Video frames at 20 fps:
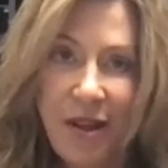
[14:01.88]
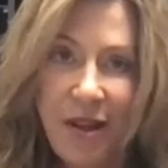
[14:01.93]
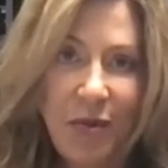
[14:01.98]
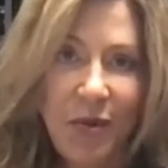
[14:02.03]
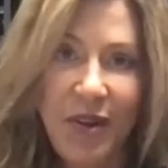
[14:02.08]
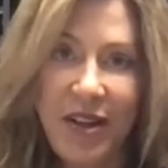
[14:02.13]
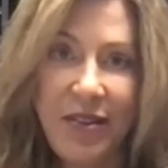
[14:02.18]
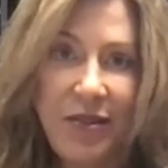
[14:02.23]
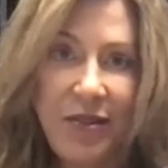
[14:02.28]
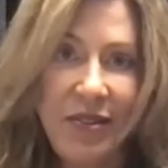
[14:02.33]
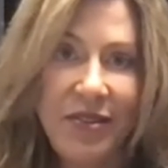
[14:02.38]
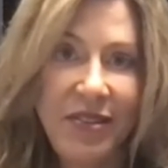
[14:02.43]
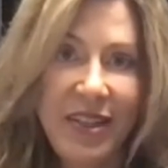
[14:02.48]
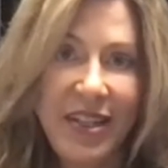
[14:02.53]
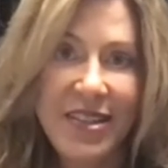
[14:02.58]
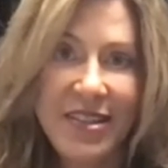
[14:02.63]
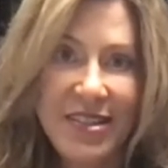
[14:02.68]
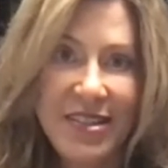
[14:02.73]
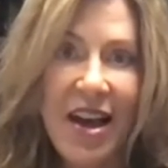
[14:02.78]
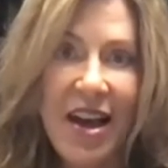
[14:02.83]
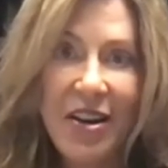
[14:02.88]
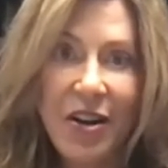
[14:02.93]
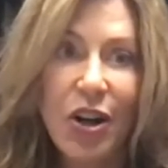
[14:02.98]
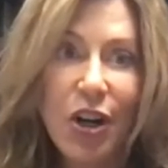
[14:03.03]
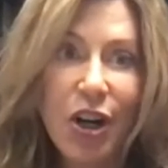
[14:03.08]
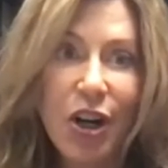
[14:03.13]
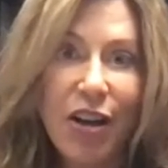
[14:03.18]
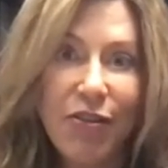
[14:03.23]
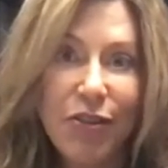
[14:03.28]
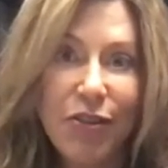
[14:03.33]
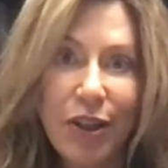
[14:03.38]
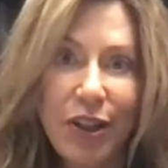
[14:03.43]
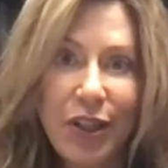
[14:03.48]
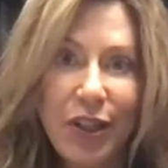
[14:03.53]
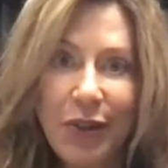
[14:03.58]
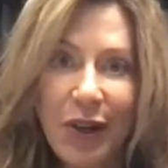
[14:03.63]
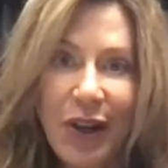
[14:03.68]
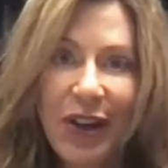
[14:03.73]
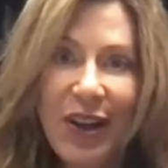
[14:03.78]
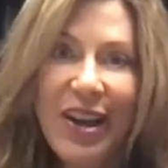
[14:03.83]
and we, it's unheard of
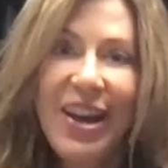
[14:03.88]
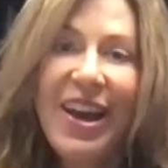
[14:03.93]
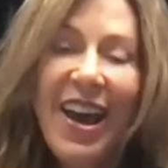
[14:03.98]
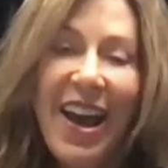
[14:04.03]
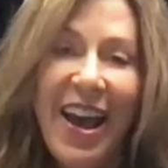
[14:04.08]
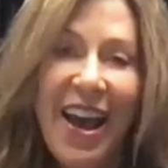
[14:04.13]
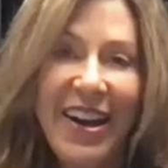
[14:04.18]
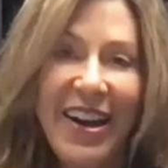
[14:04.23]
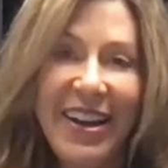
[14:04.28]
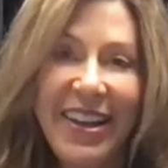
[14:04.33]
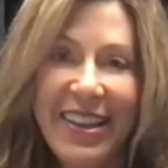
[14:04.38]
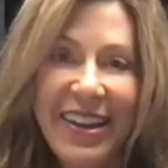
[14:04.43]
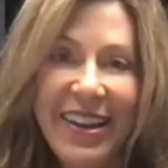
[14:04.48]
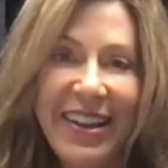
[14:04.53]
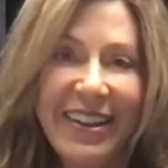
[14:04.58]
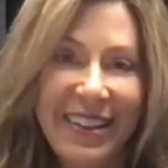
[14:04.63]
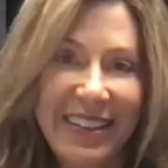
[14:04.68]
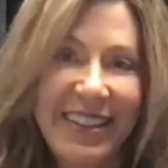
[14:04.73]
really anything